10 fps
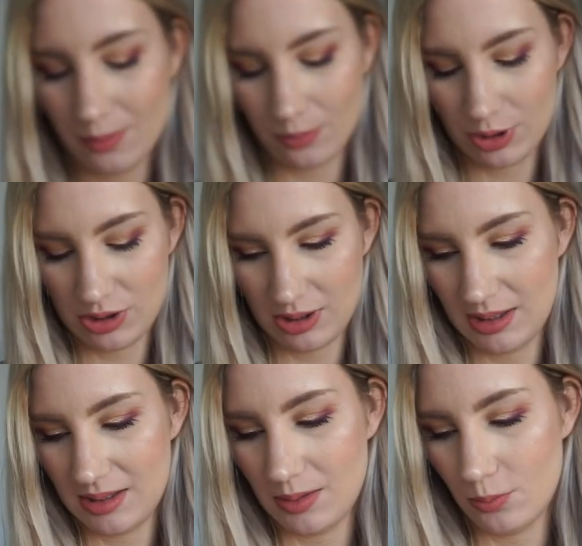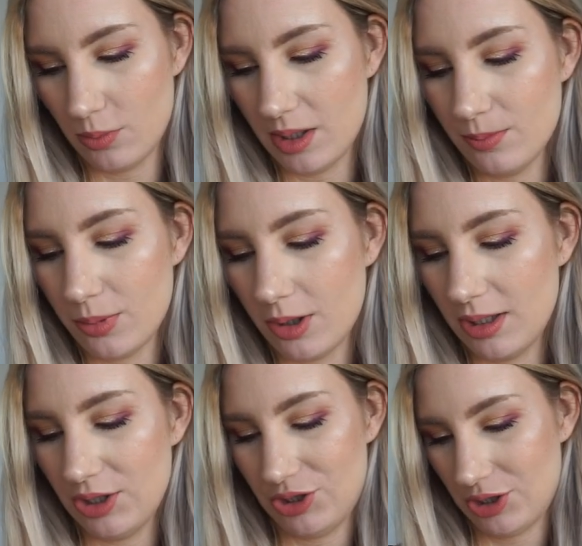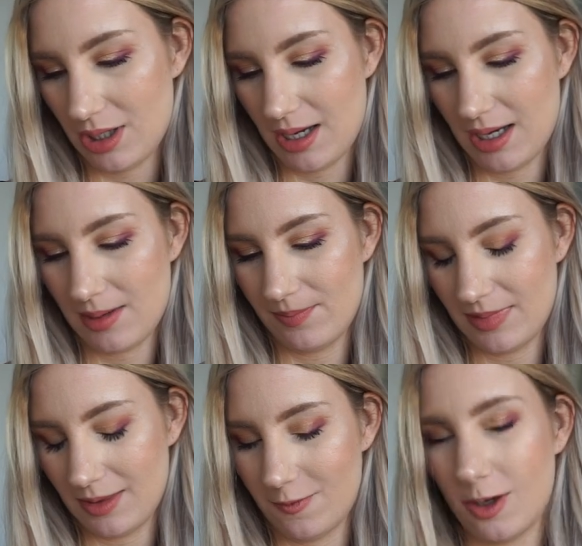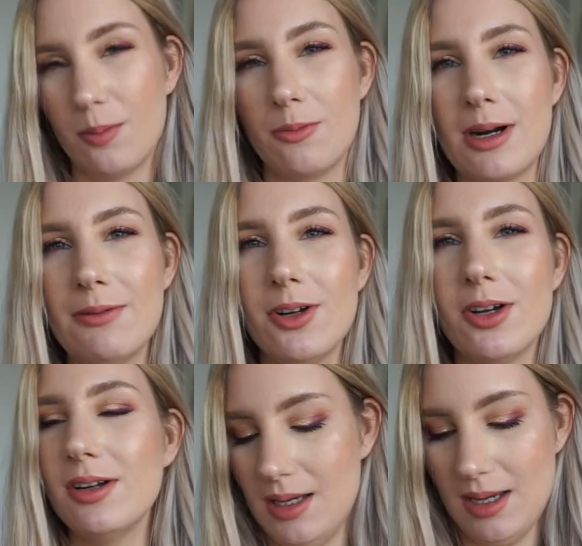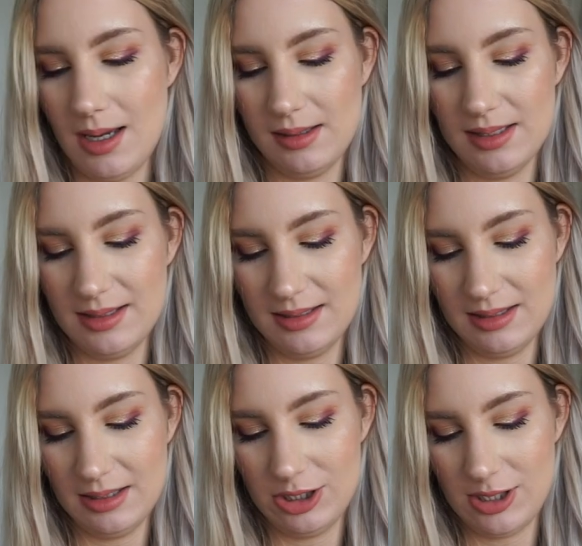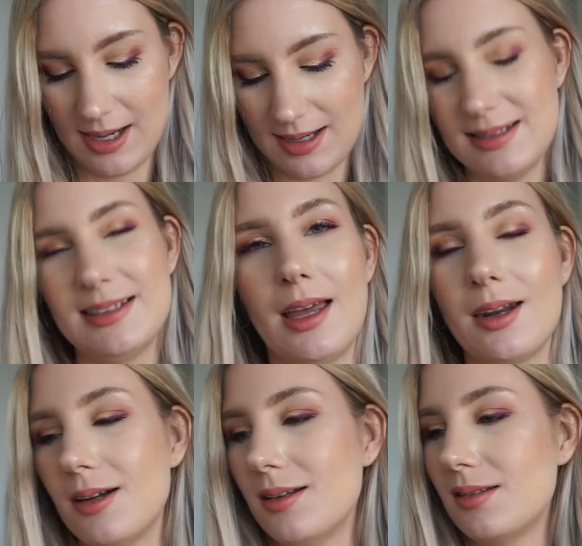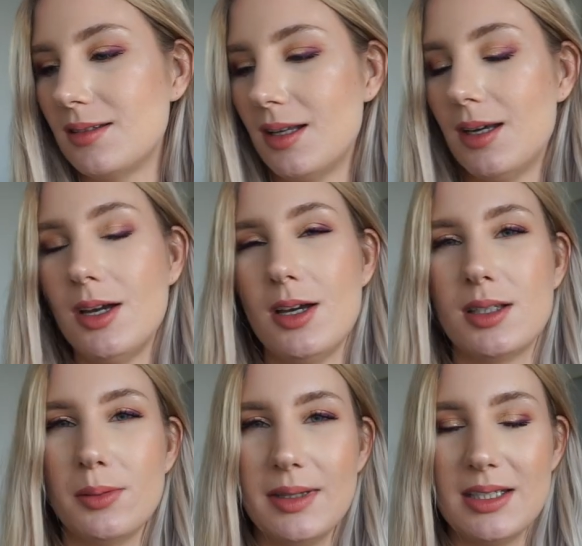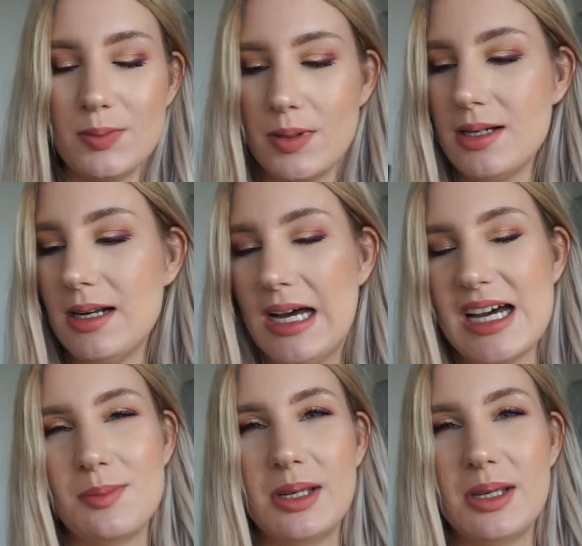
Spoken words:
which is one polish from Revlon. And this is in the shade Scandalous. So with this one, I've